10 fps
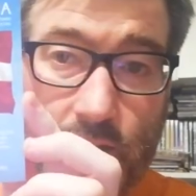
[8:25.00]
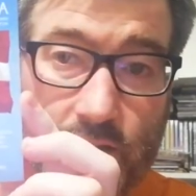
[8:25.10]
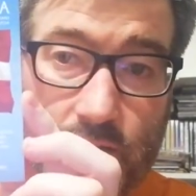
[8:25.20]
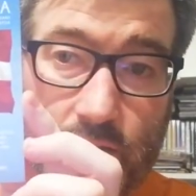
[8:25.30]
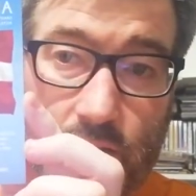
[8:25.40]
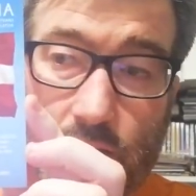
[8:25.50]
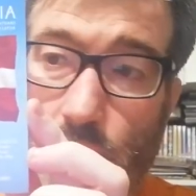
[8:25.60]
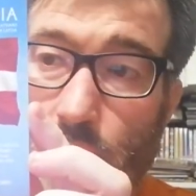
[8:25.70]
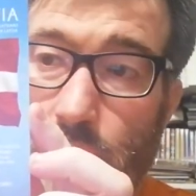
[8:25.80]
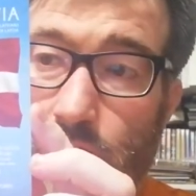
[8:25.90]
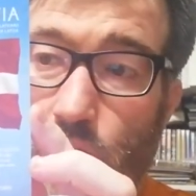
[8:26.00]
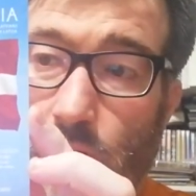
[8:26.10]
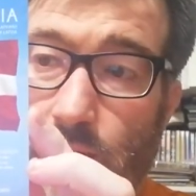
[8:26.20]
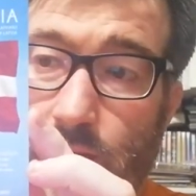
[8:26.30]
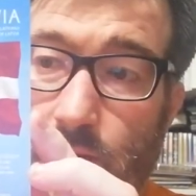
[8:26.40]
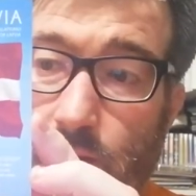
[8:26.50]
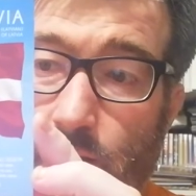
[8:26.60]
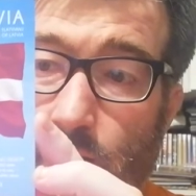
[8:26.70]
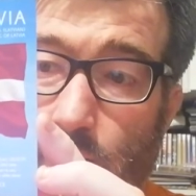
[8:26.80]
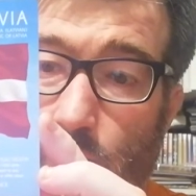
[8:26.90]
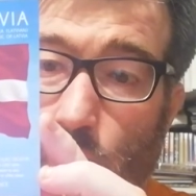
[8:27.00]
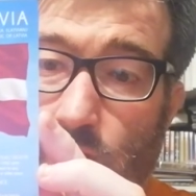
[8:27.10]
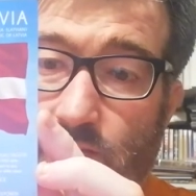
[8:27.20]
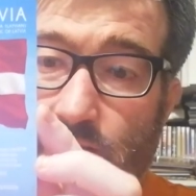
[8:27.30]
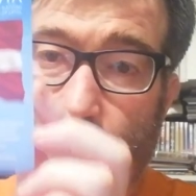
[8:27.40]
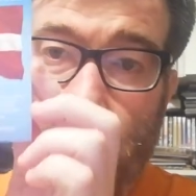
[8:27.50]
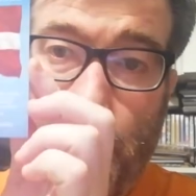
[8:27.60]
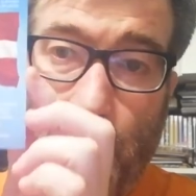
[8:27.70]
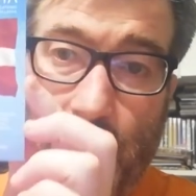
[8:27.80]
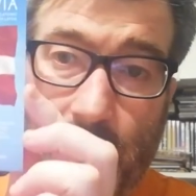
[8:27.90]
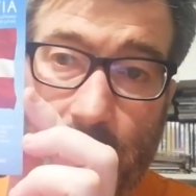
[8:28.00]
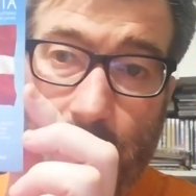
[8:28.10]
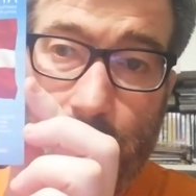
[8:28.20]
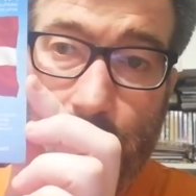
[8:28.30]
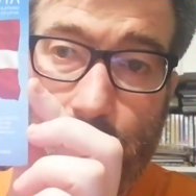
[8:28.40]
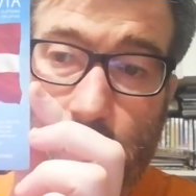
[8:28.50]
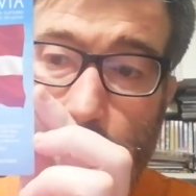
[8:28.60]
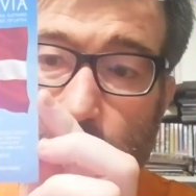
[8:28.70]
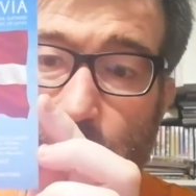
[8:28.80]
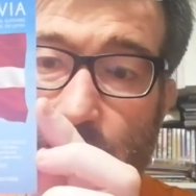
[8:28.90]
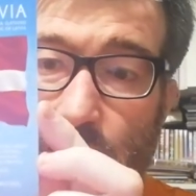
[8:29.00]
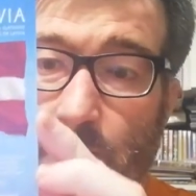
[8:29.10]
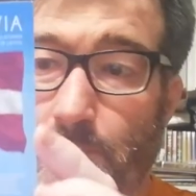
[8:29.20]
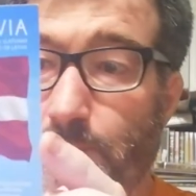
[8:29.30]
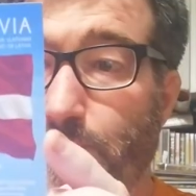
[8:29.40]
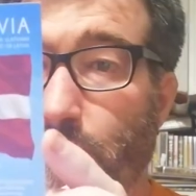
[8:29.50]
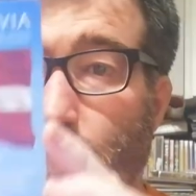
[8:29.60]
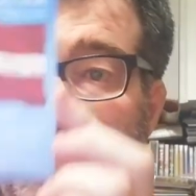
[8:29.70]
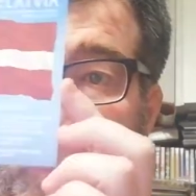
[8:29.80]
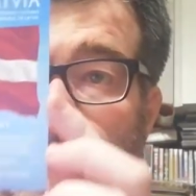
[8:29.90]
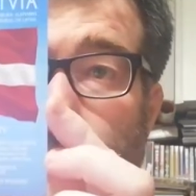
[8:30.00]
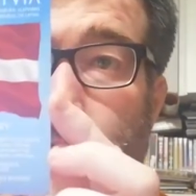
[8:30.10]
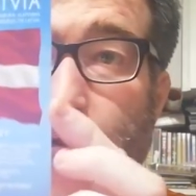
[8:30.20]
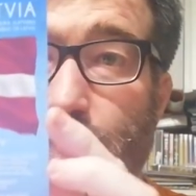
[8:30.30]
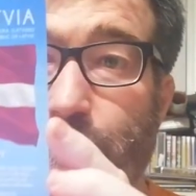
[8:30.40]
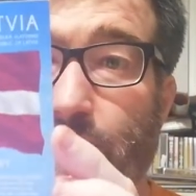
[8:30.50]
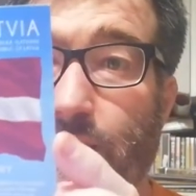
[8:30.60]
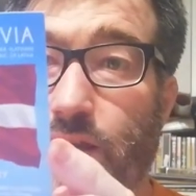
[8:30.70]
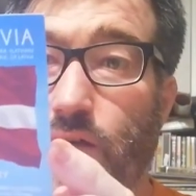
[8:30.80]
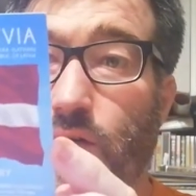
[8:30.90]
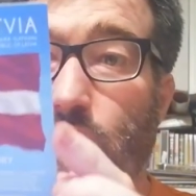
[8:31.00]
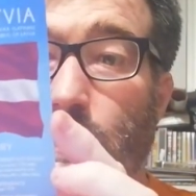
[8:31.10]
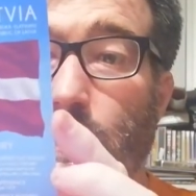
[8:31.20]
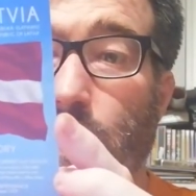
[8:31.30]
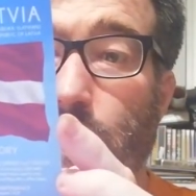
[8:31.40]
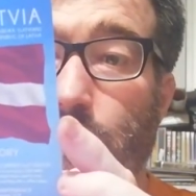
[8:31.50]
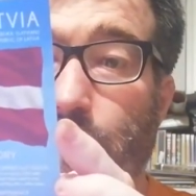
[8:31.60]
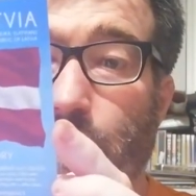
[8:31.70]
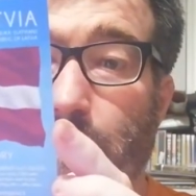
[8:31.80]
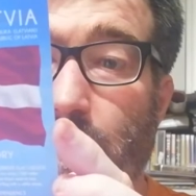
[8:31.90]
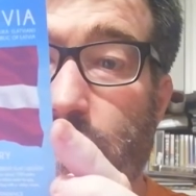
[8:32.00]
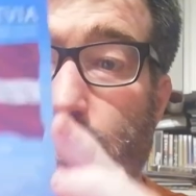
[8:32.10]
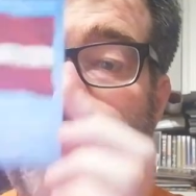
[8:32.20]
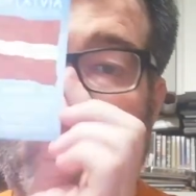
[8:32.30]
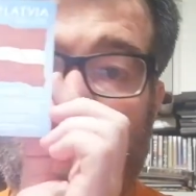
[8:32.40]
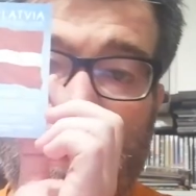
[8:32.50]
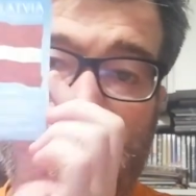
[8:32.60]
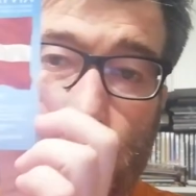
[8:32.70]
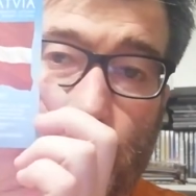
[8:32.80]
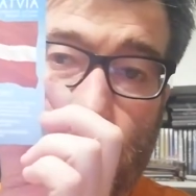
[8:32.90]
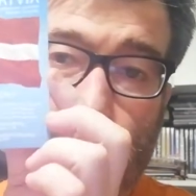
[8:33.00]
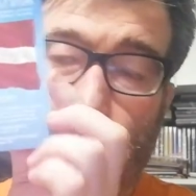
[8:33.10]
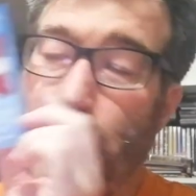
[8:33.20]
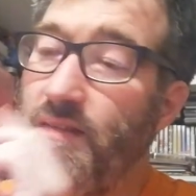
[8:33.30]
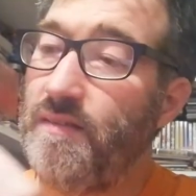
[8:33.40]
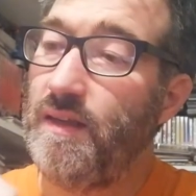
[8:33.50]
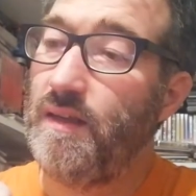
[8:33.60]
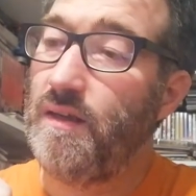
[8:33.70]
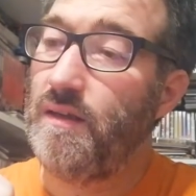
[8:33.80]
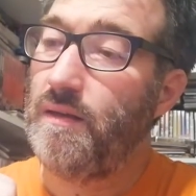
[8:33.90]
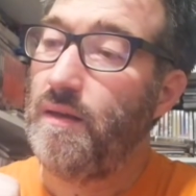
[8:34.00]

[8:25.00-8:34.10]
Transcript: This this one was sent by Maria. So Maria, thank you very much for this missing